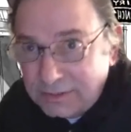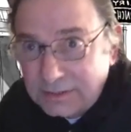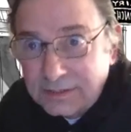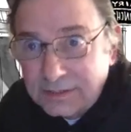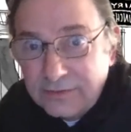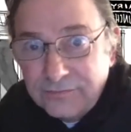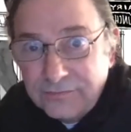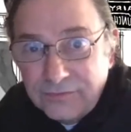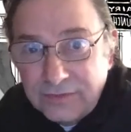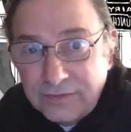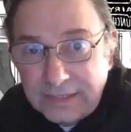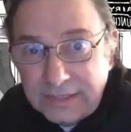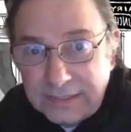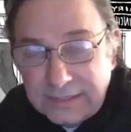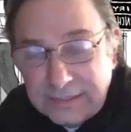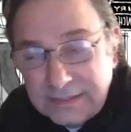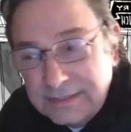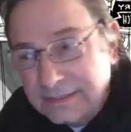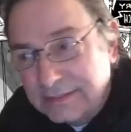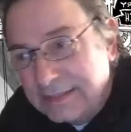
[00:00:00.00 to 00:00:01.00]
of
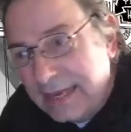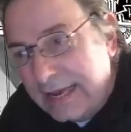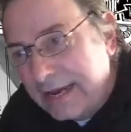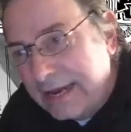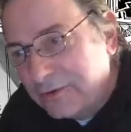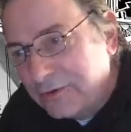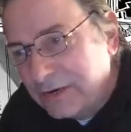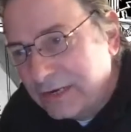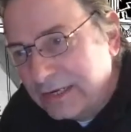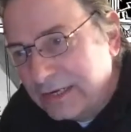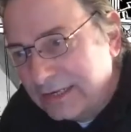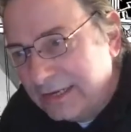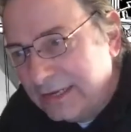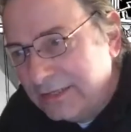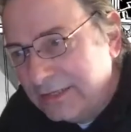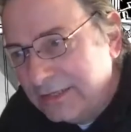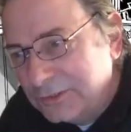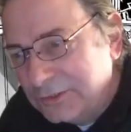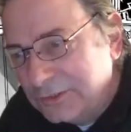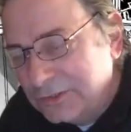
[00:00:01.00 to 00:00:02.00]
these dairy
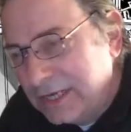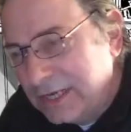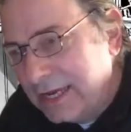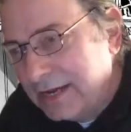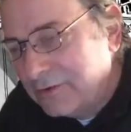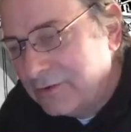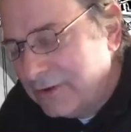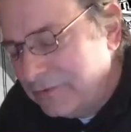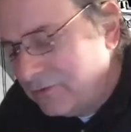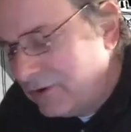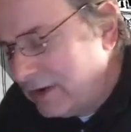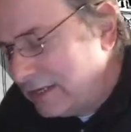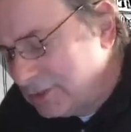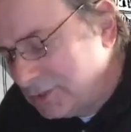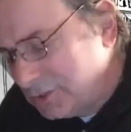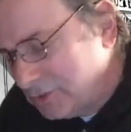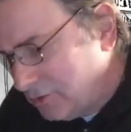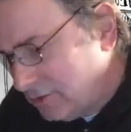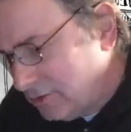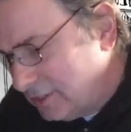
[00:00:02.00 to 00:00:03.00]

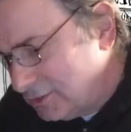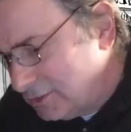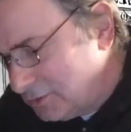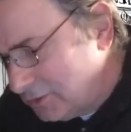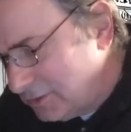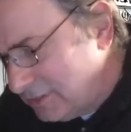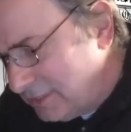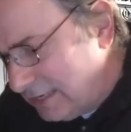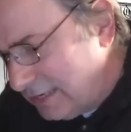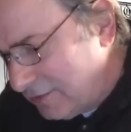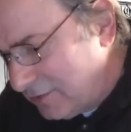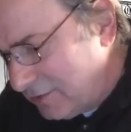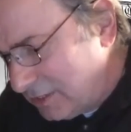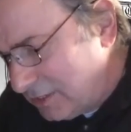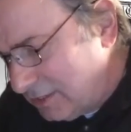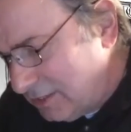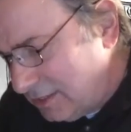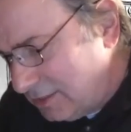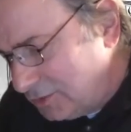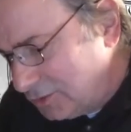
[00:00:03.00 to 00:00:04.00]
restaurants or dairy
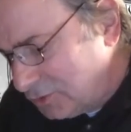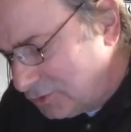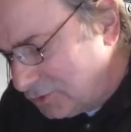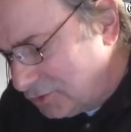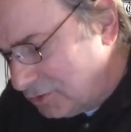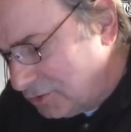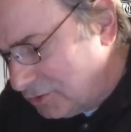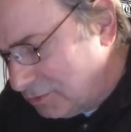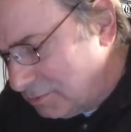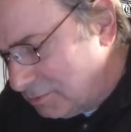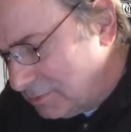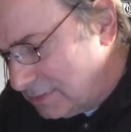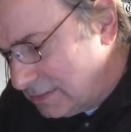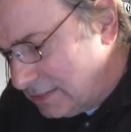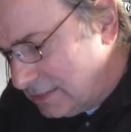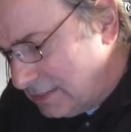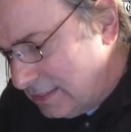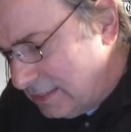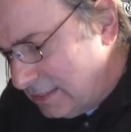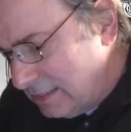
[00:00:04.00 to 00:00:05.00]
lunchrooms
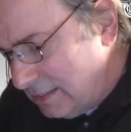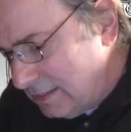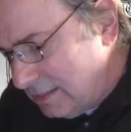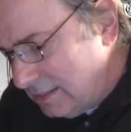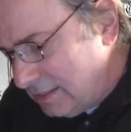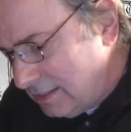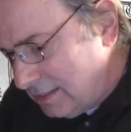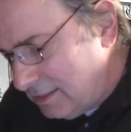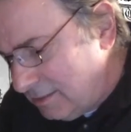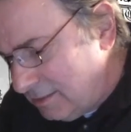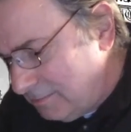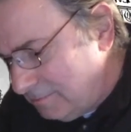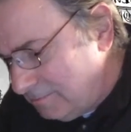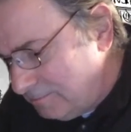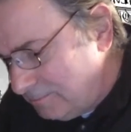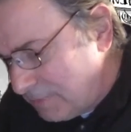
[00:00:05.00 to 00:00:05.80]
um,